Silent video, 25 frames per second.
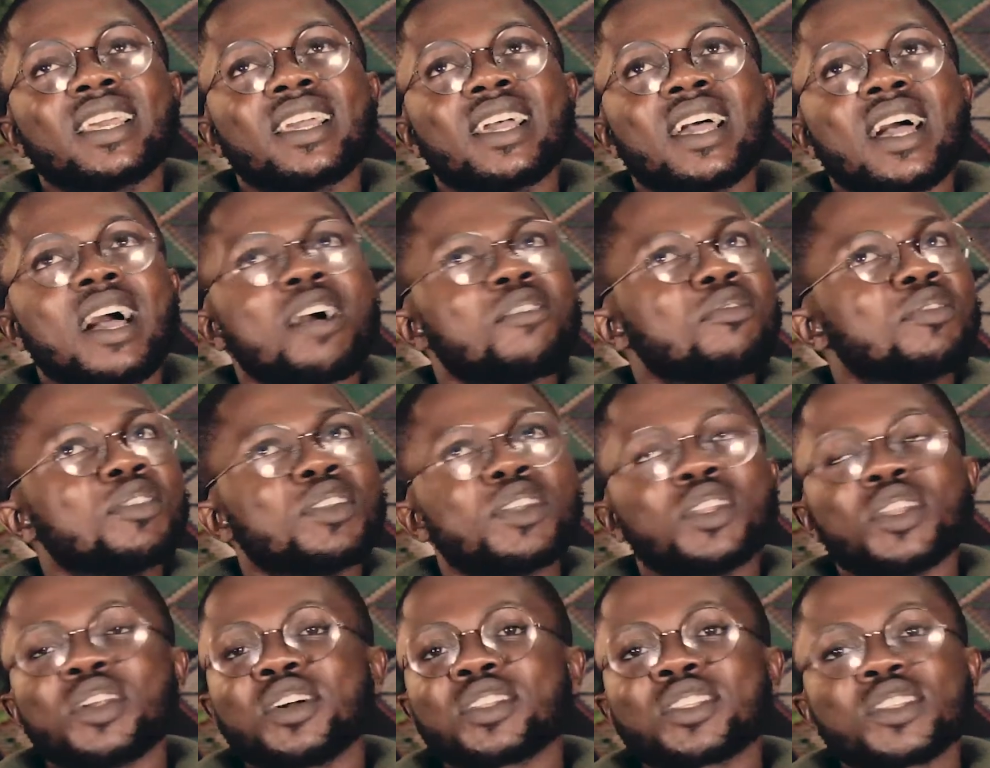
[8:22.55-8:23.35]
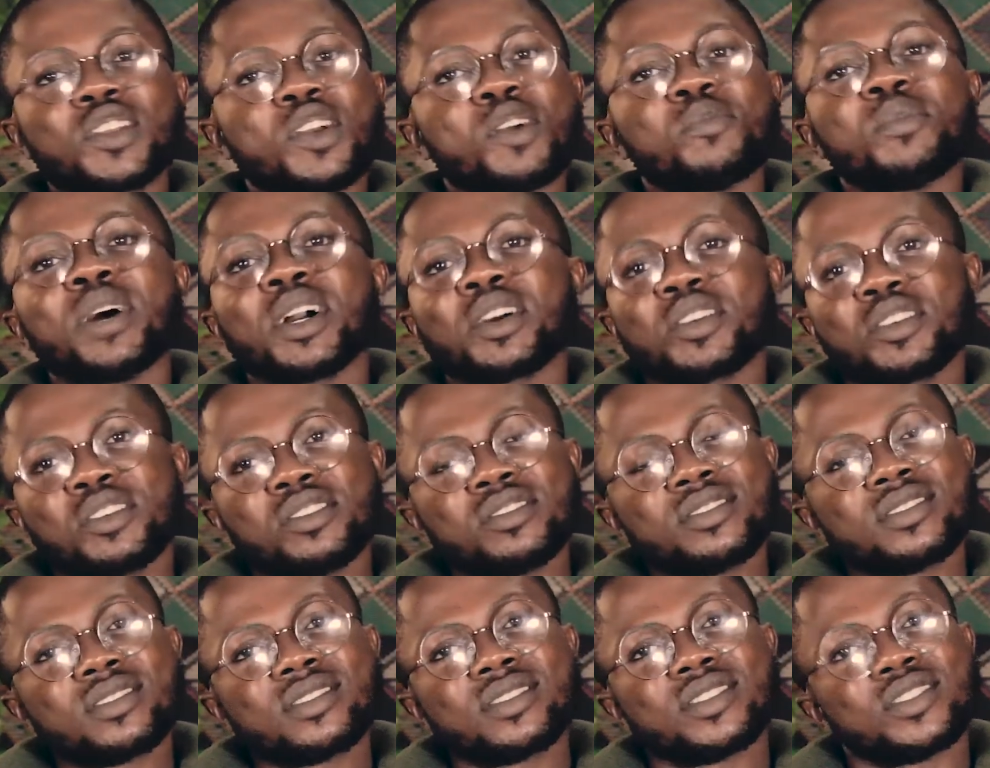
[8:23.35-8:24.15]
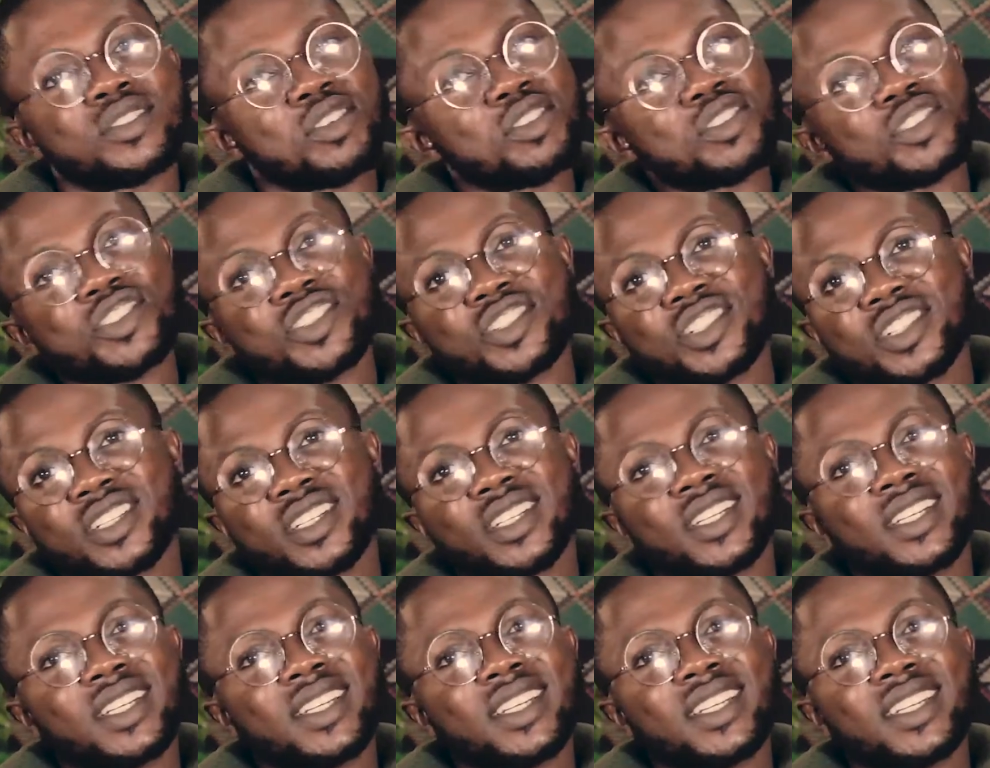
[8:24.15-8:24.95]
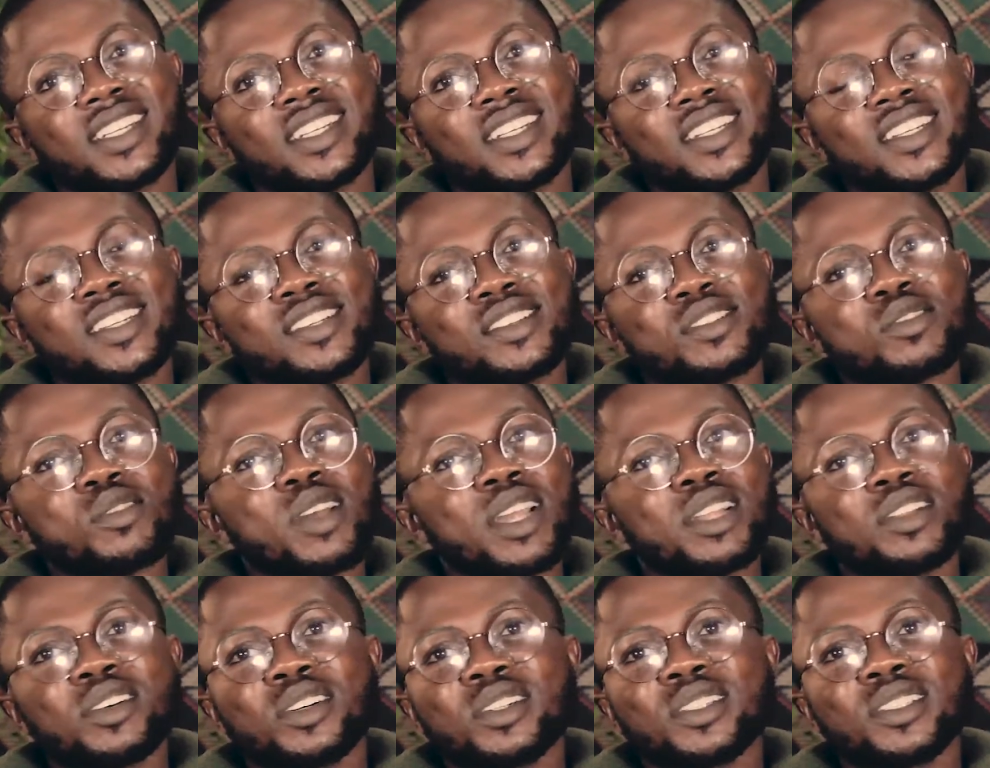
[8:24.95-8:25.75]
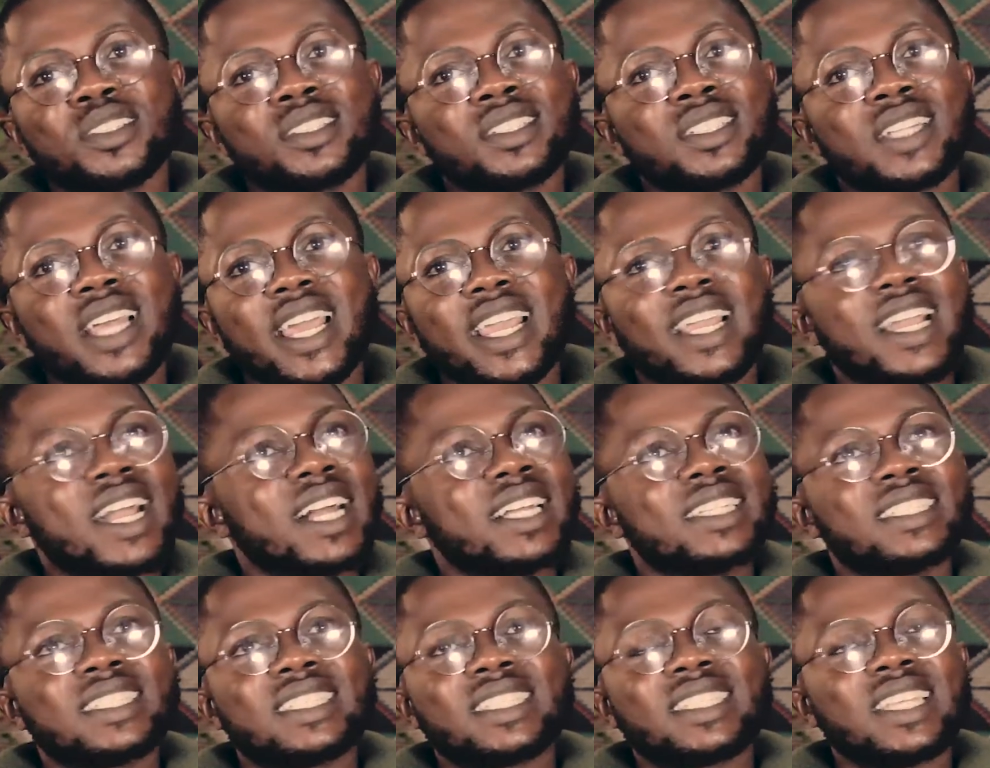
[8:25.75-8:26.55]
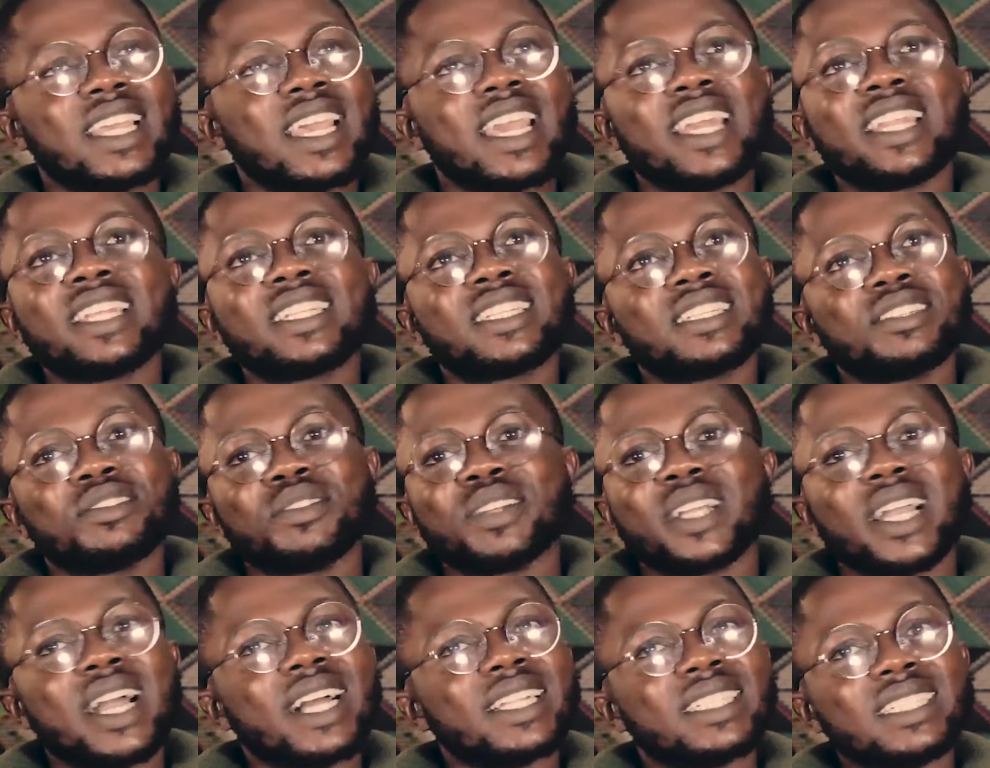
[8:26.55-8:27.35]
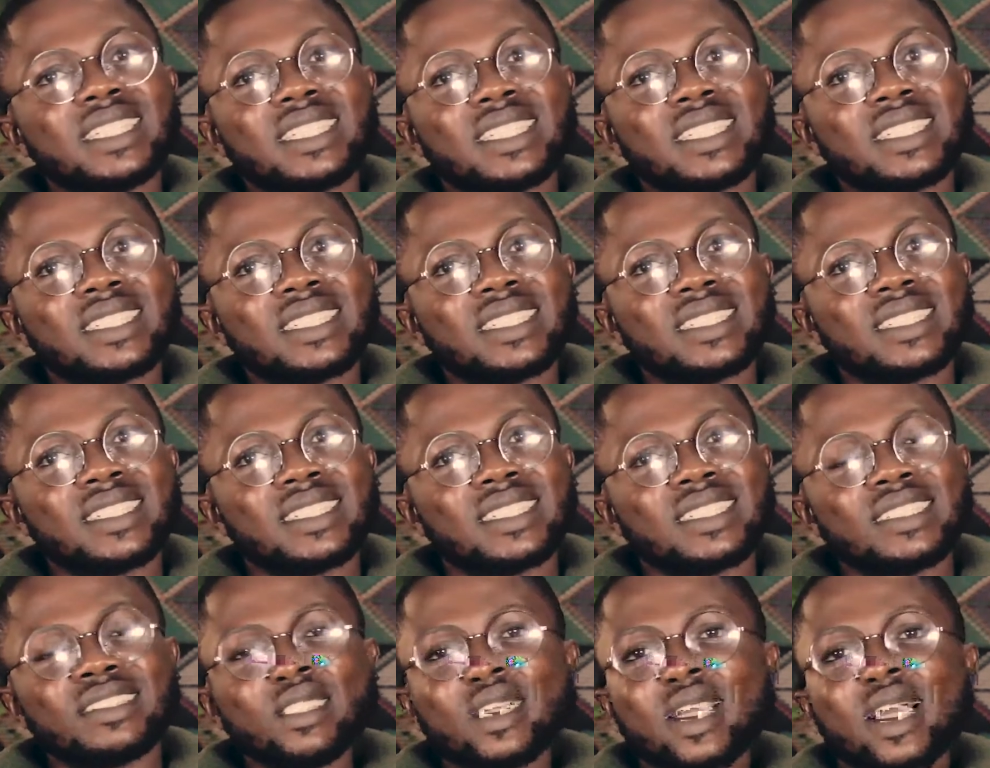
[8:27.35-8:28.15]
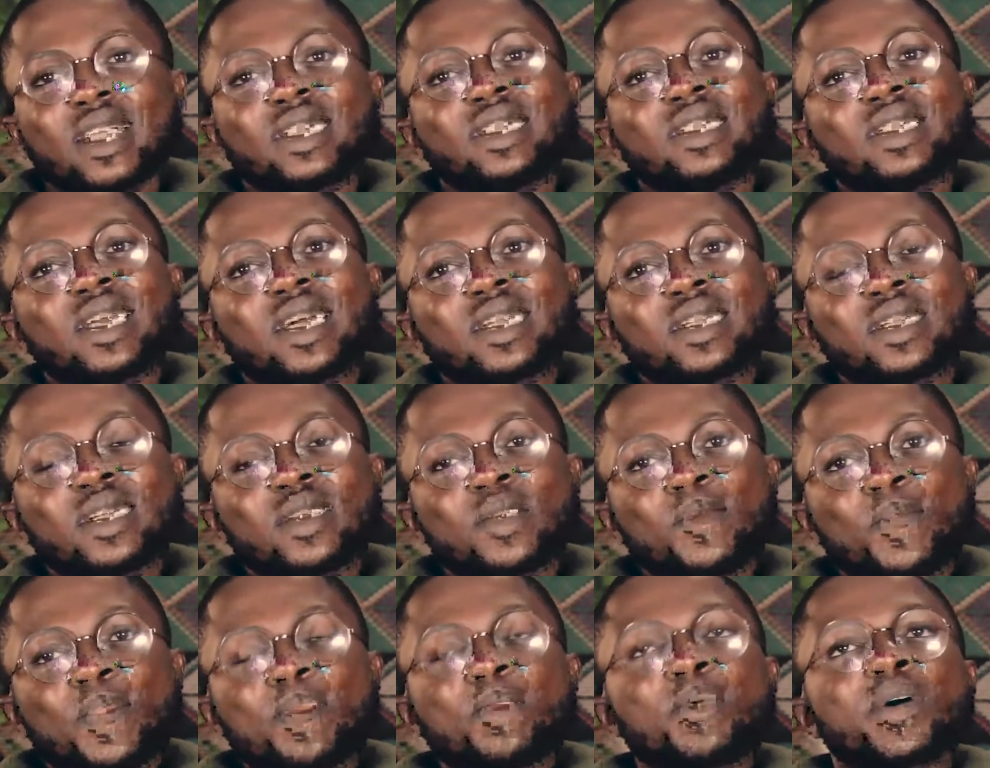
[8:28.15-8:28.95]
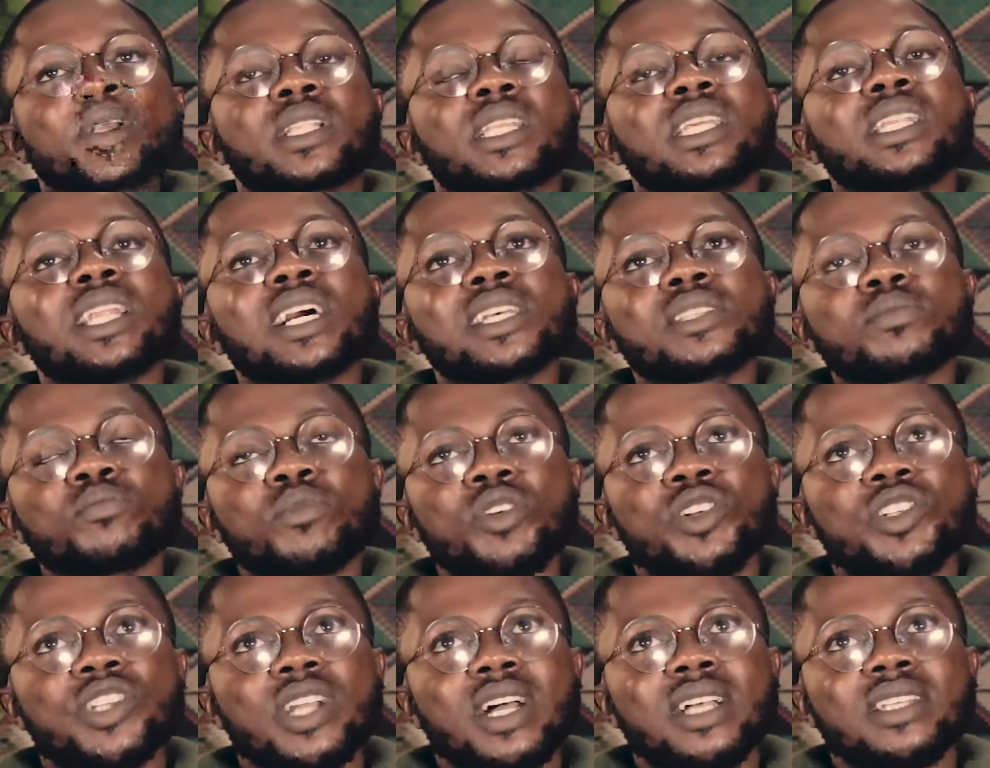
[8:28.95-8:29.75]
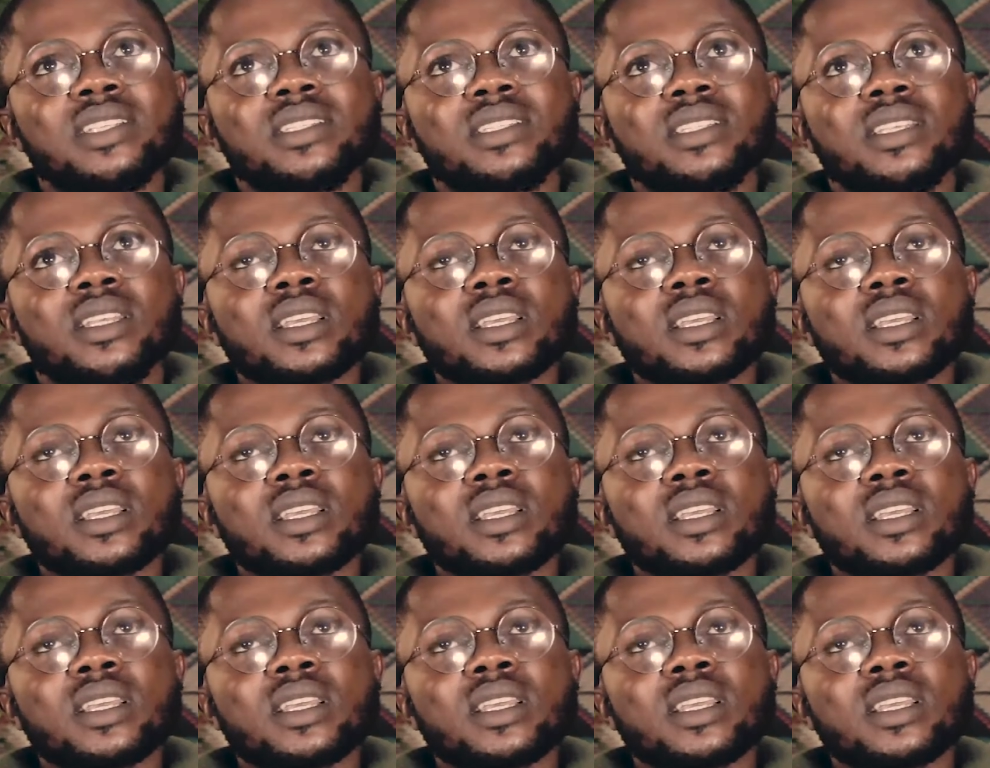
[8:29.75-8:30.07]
I've not come across such, so I can't say anything regarding that. But in as much as